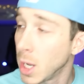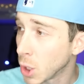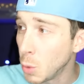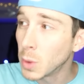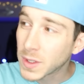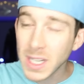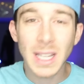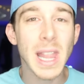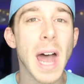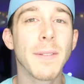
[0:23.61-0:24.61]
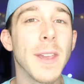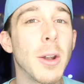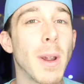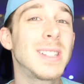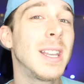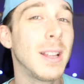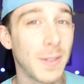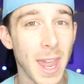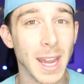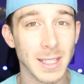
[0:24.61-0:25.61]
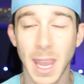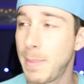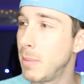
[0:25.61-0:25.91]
you will see a lot of interesting things, okay?